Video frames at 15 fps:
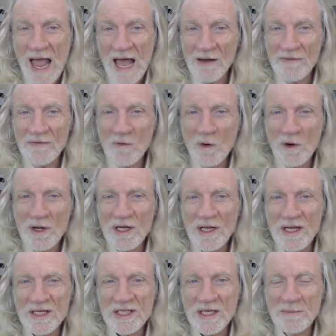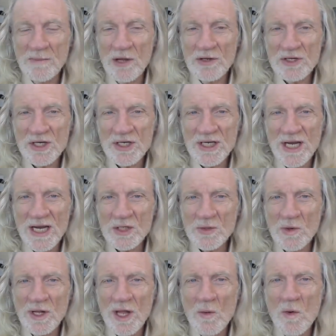California and some other
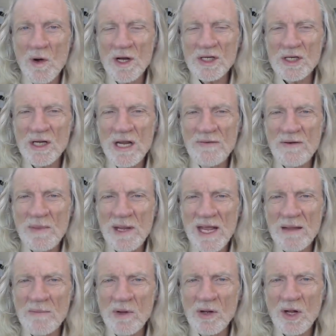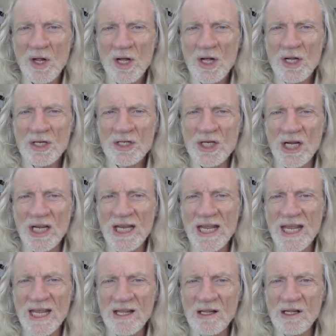states where they want to even be able to
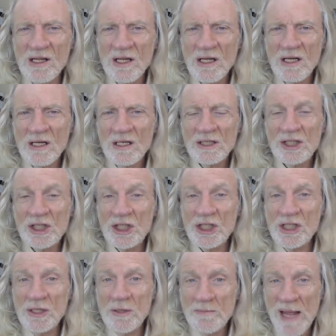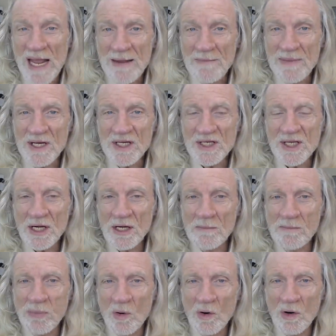kill babies that
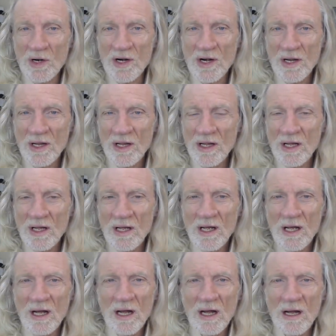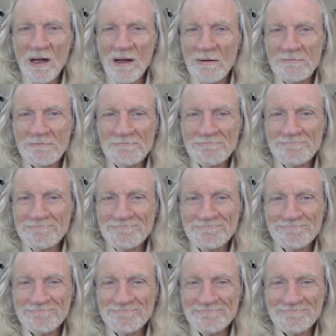are born, uh,
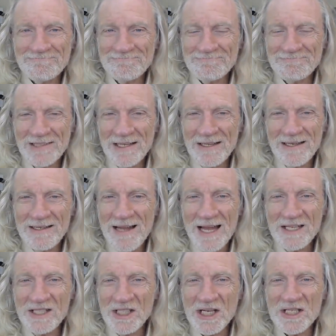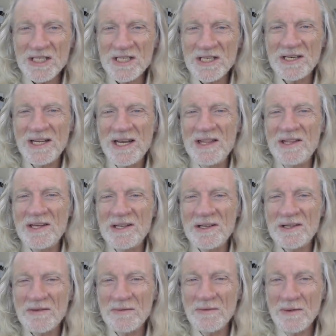not just in the